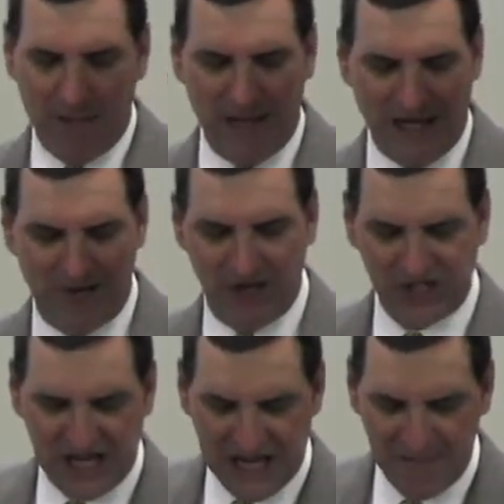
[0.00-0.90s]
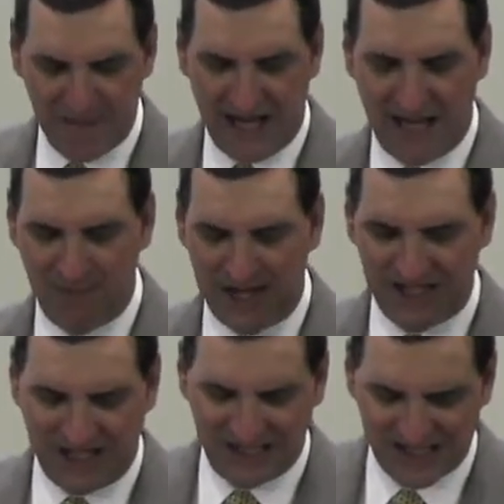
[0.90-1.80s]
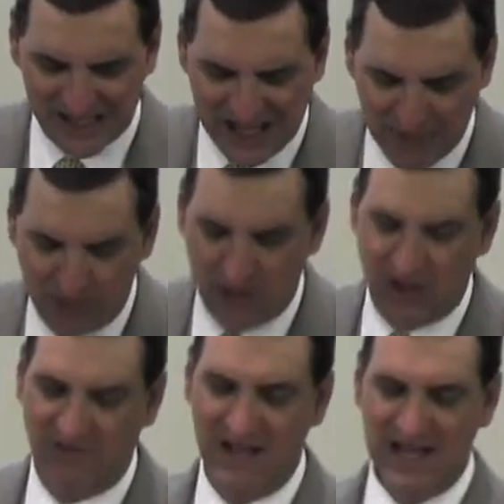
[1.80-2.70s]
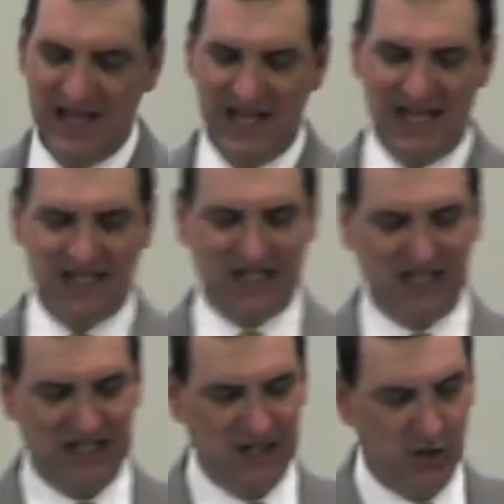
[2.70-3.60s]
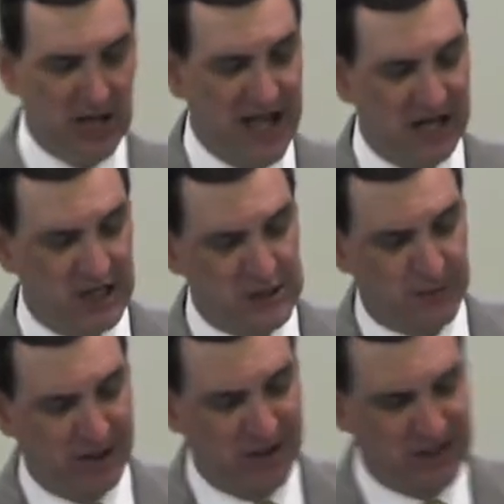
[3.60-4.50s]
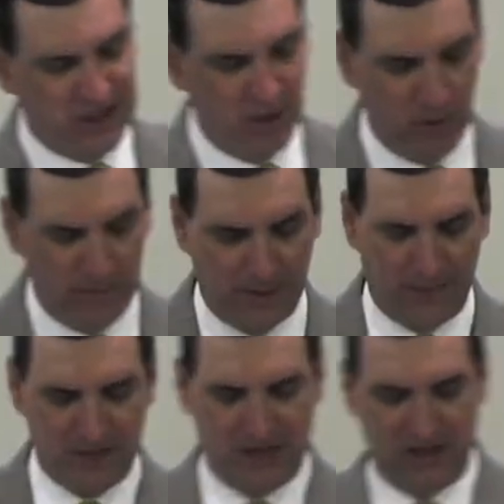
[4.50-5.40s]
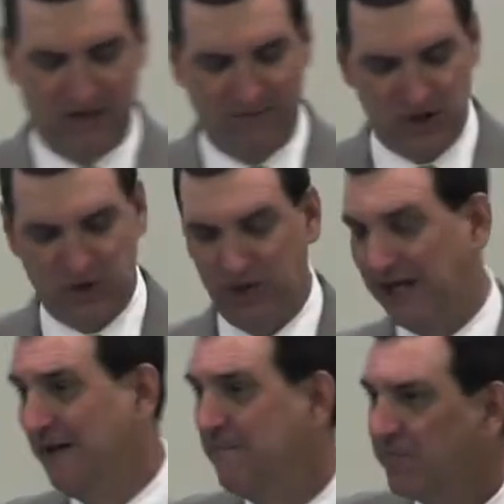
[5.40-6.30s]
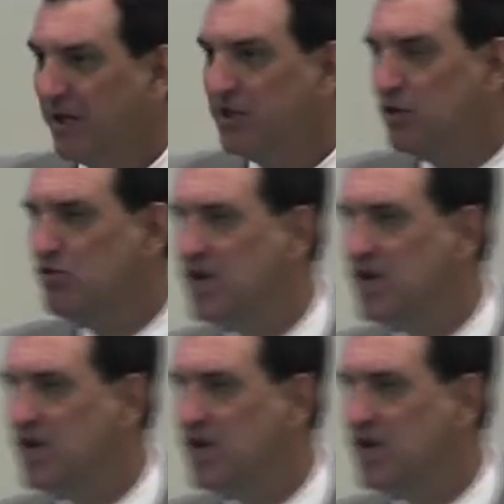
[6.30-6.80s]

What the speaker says: by being of the same mind, maintaining the same love, united in spirit, intent on one purpose." Now look at verse 3. "Do